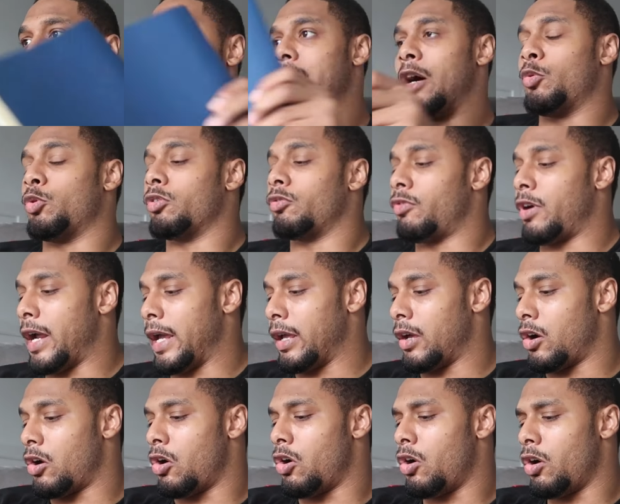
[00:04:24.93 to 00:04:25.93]

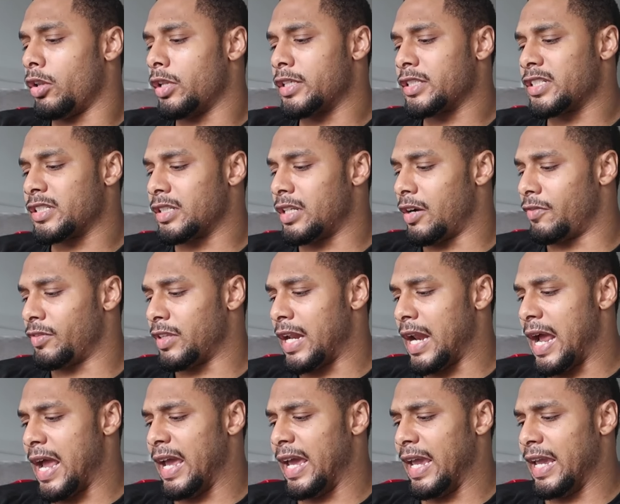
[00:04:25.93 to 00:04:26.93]
all the stuff that
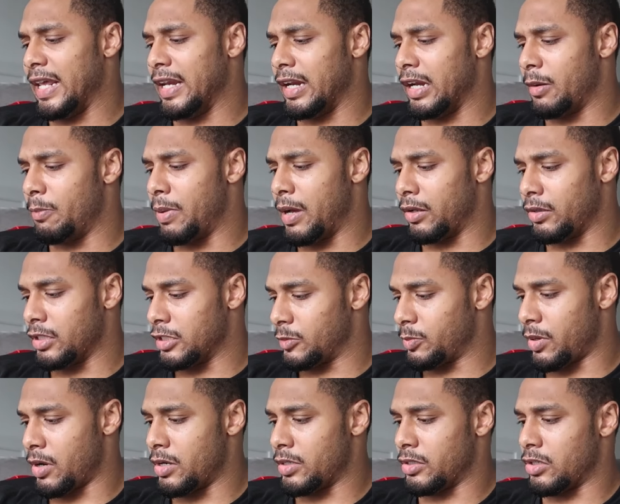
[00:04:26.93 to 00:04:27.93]
I hated about this
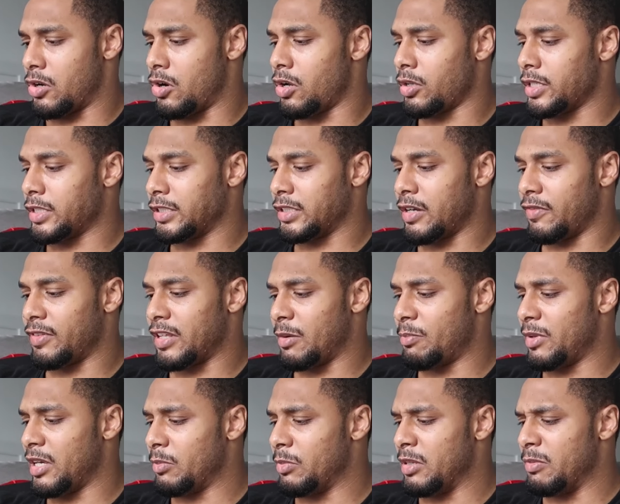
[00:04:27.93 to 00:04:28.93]
person, all the stuff that
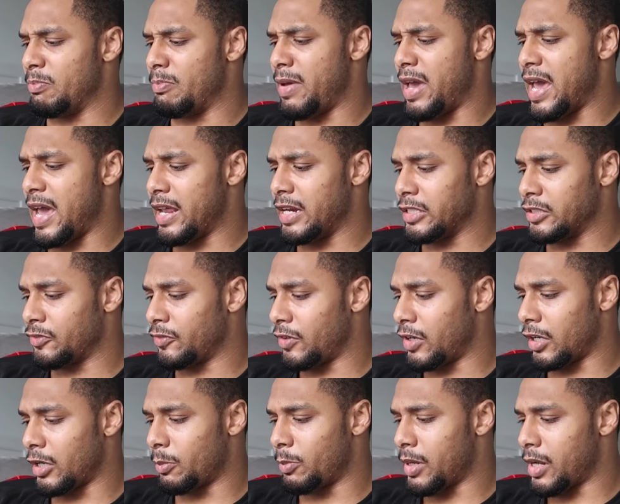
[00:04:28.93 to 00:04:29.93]
made me mad as
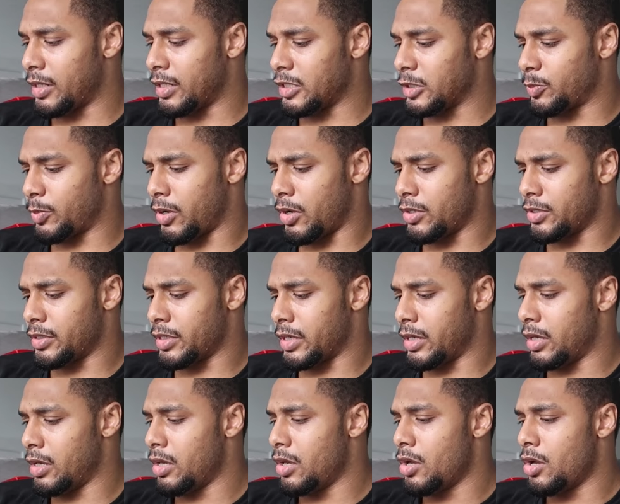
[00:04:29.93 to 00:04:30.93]
fuck about this person,